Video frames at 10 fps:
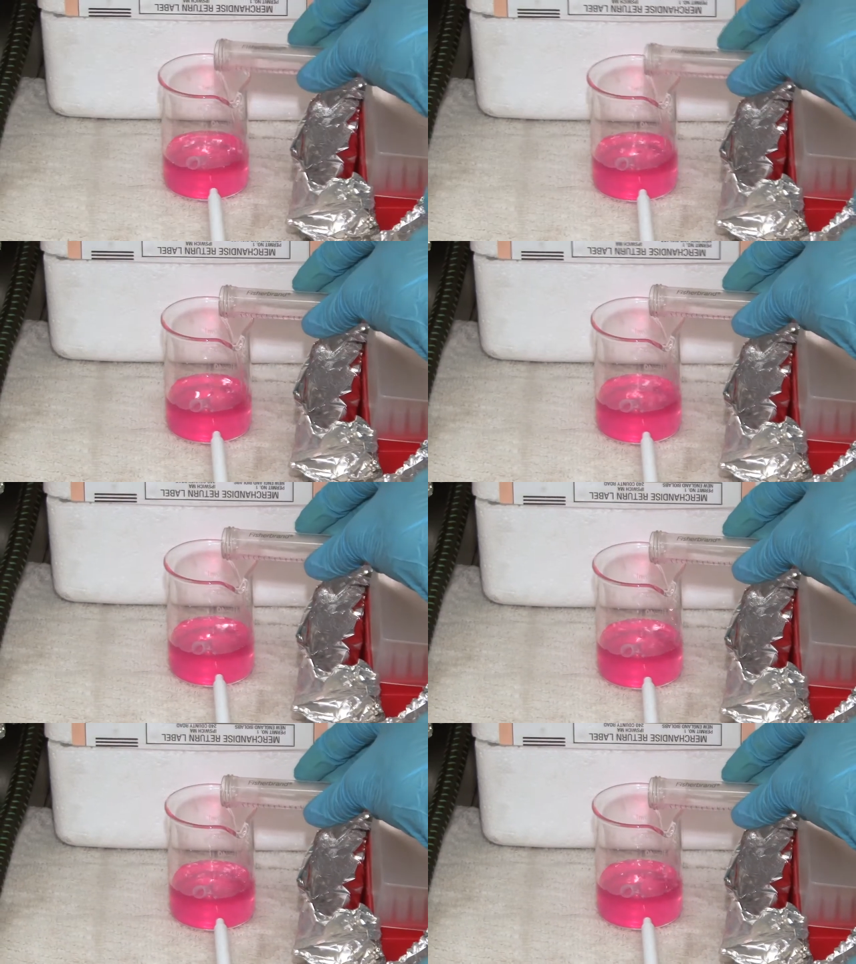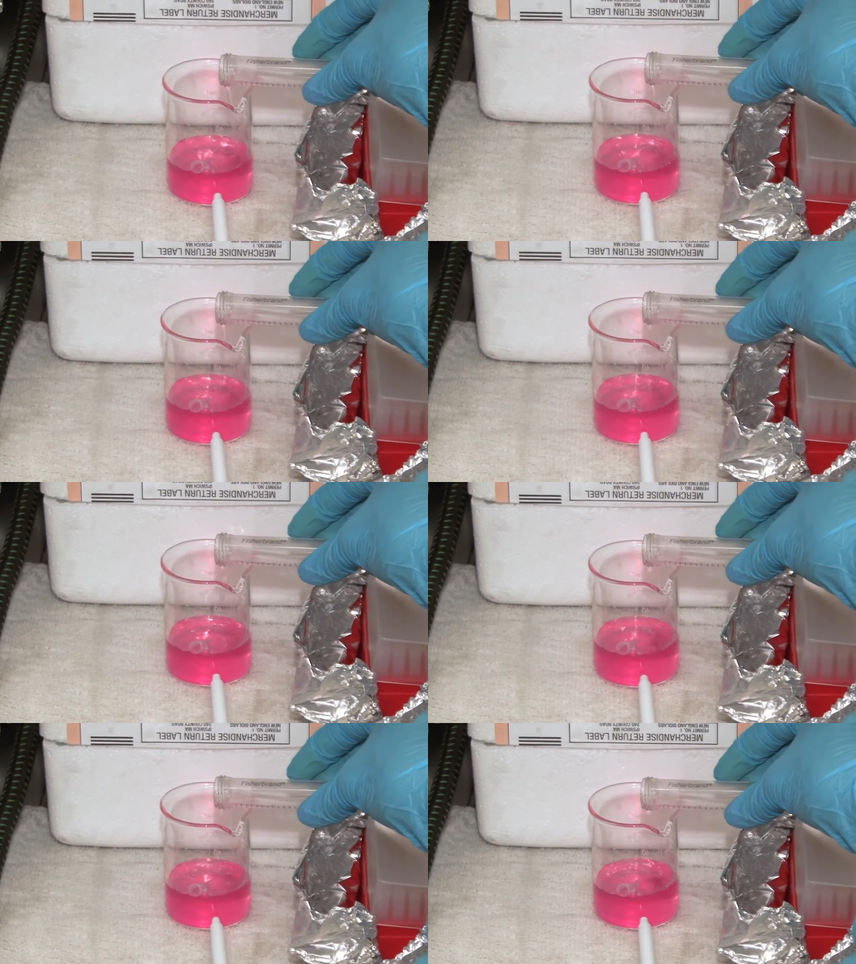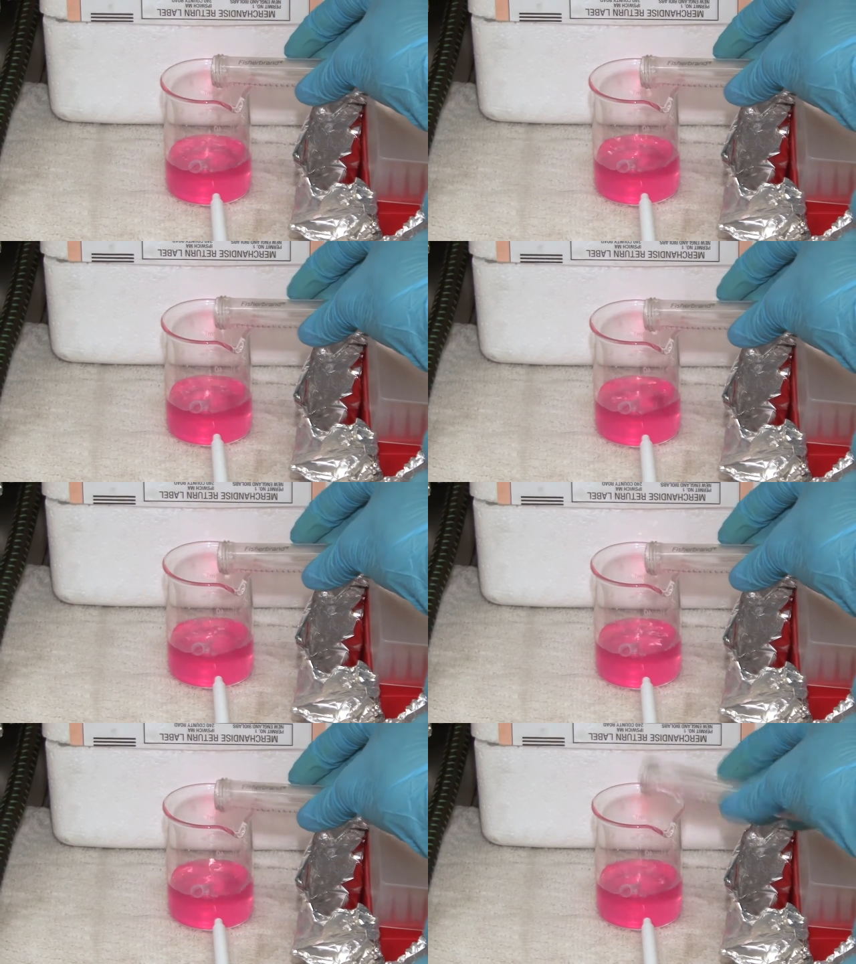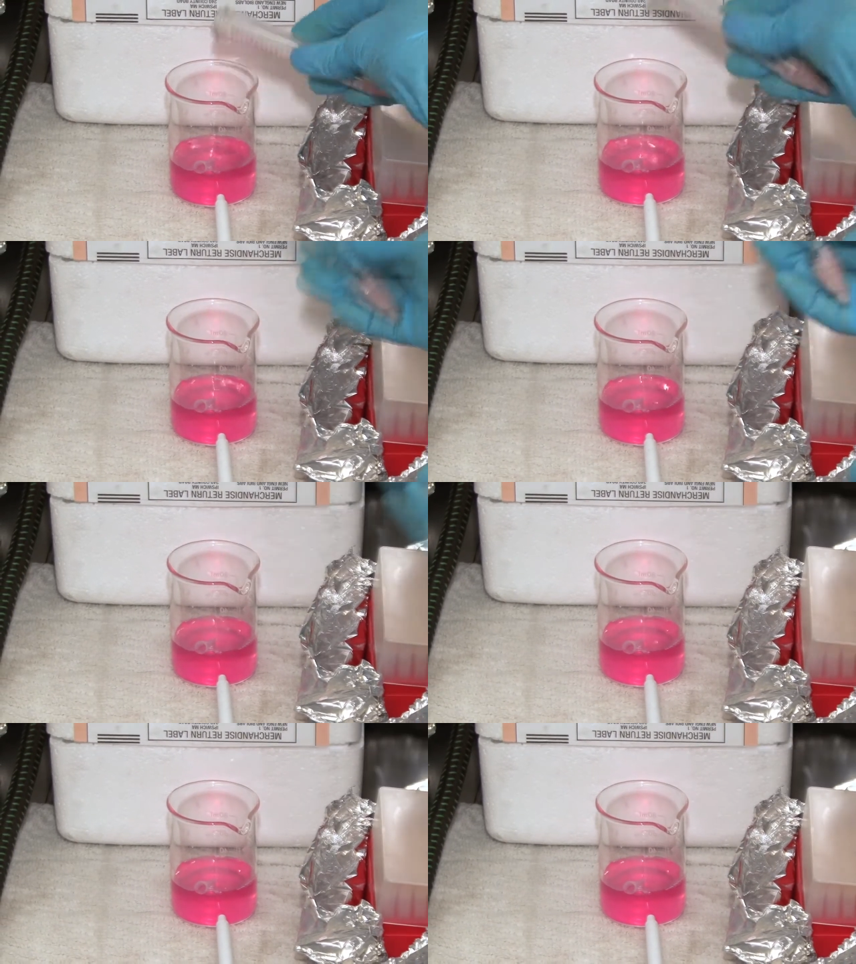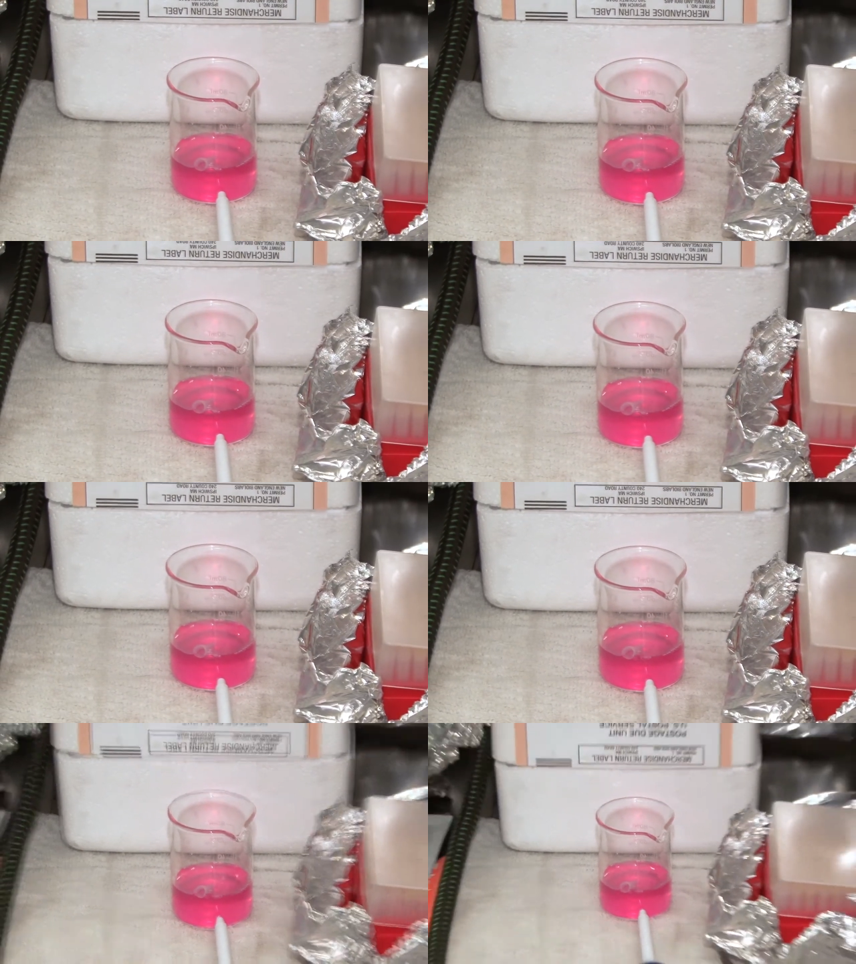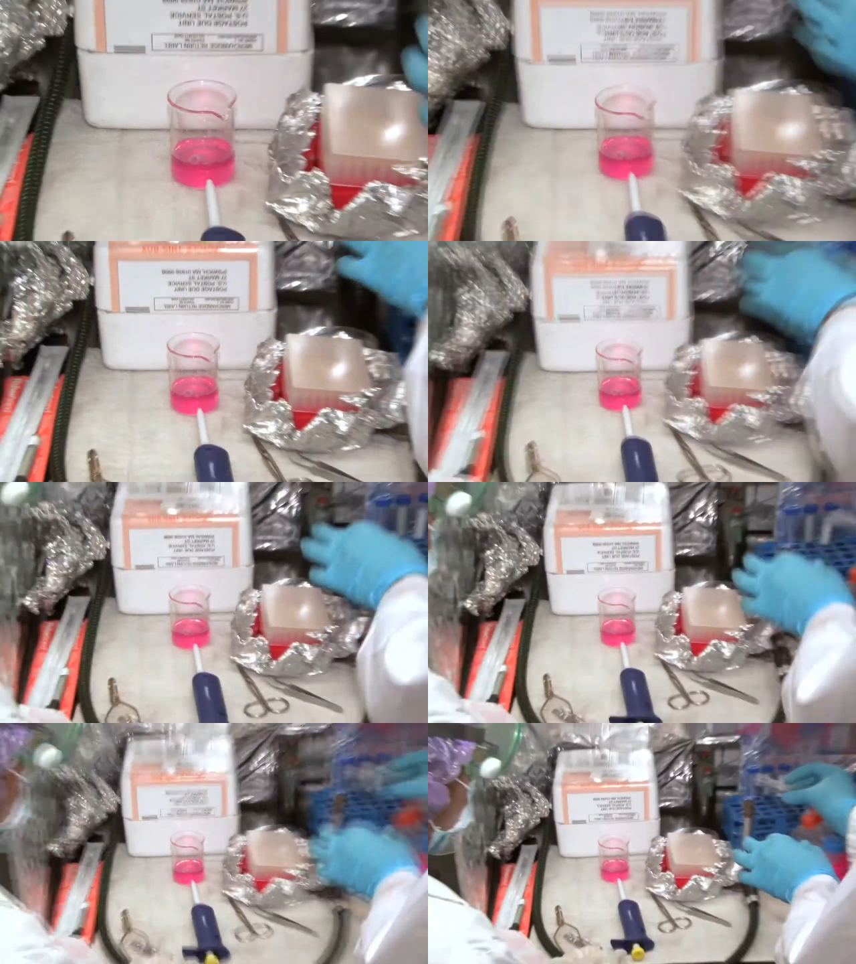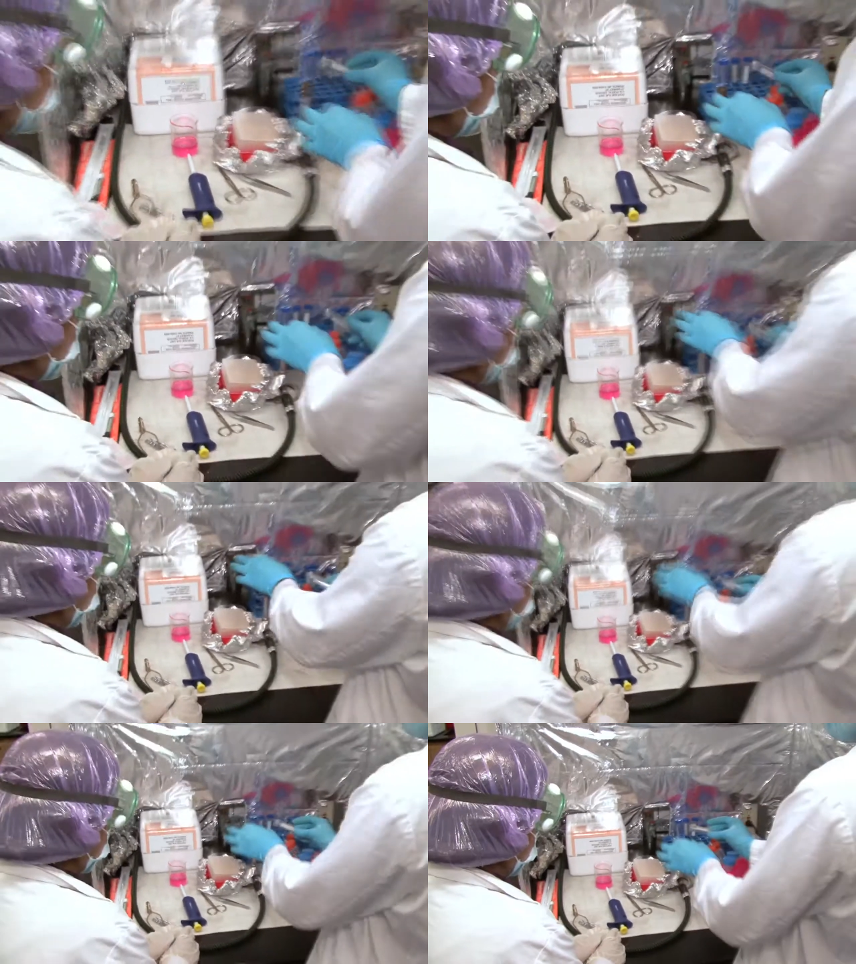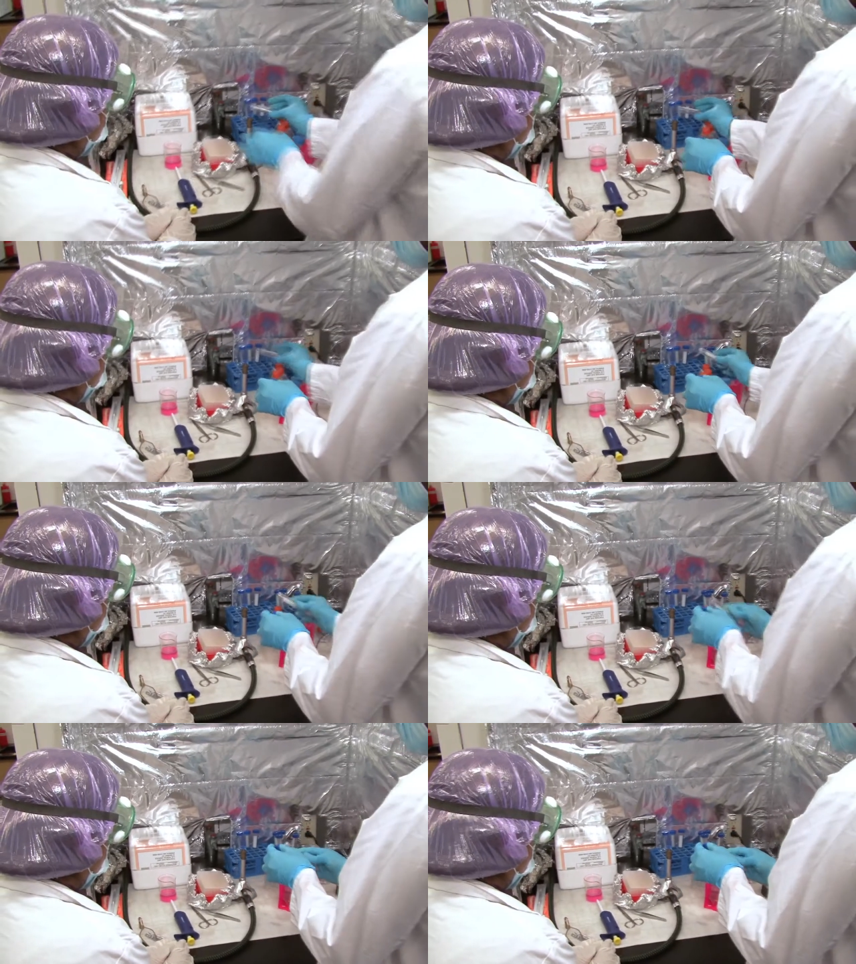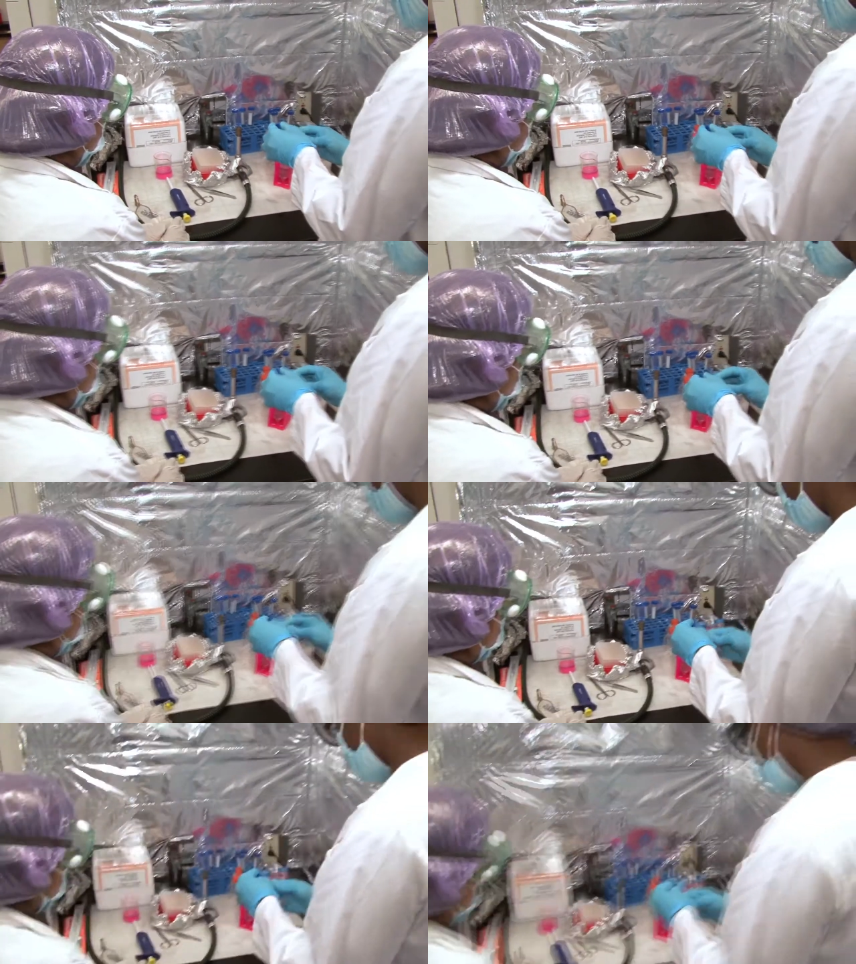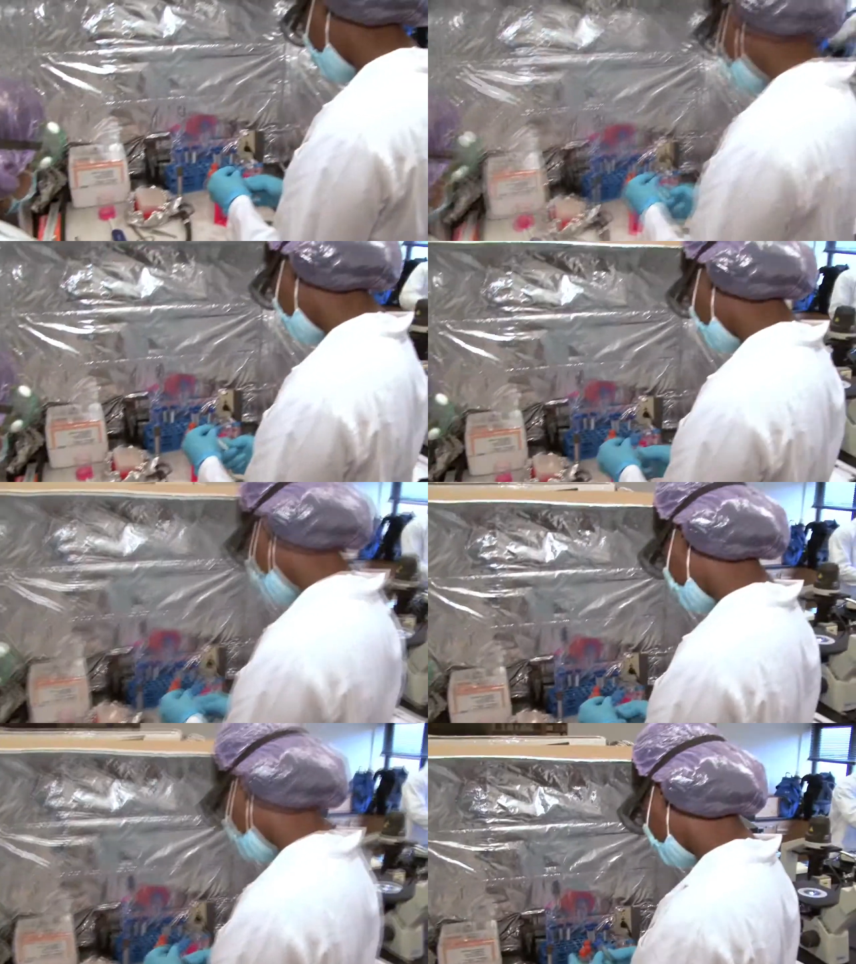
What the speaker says: No face is visible, so there are no lips to read.